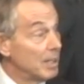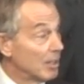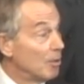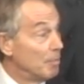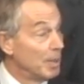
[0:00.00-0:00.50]
It
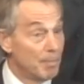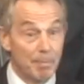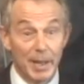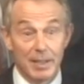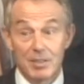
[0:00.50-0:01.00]
could be
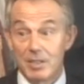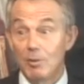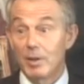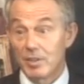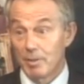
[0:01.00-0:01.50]
better
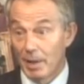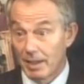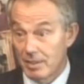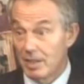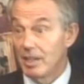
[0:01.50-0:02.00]
still as the
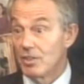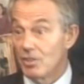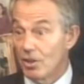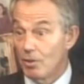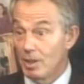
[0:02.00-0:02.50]
Palestinian
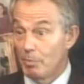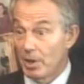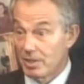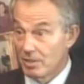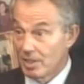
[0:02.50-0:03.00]
security
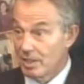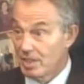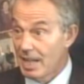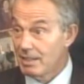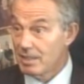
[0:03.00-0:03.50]
presence
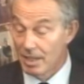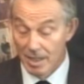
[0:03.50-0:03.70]
extends